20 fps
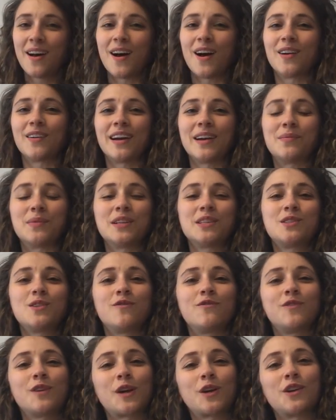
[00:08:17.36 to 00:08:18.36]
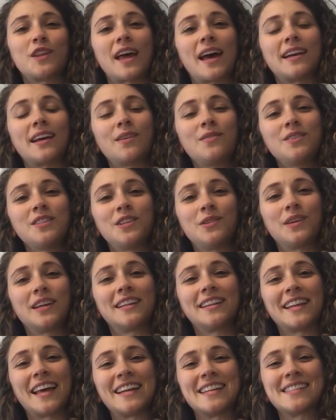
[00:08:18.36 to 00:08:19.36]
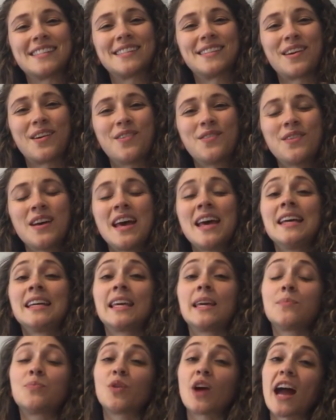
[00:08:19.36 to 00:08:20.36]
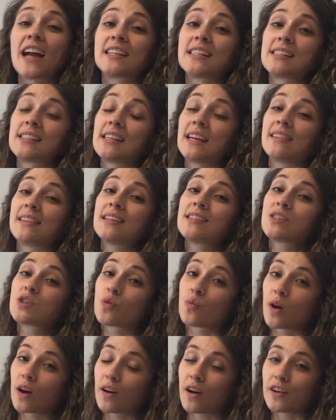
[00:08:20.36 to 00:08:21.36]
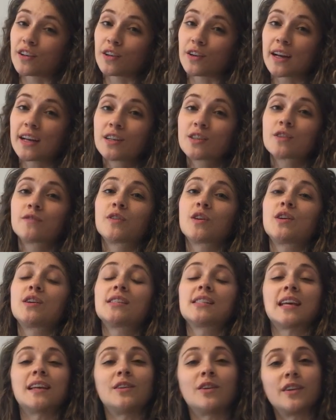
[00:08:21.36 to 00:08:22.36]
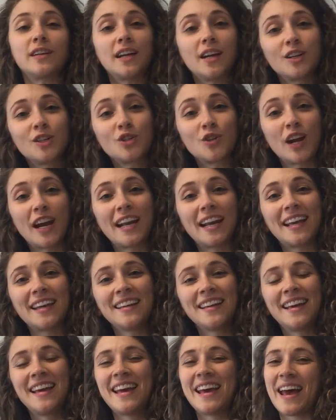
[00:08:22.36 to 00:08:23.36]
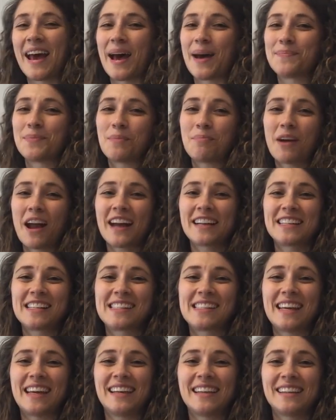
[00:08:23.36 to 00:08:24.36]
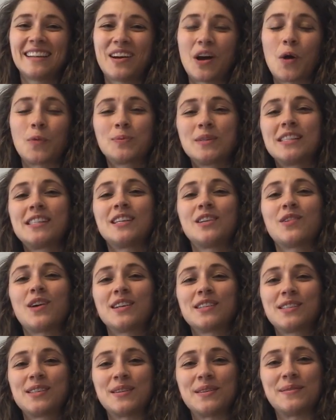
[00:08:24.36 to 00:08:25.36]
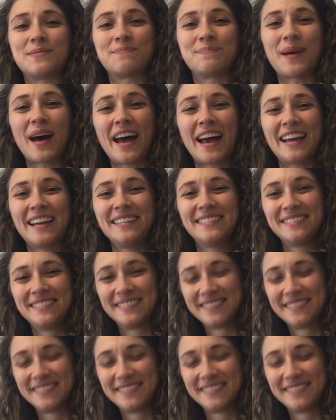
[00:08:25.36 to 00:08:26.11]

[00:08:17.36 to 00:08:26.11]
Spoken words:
All right, once you've figured that out, you can let us know. Keep practicing this to work on your intervals and your ear training. Happy practicing. Hope to see you all soon. Bye.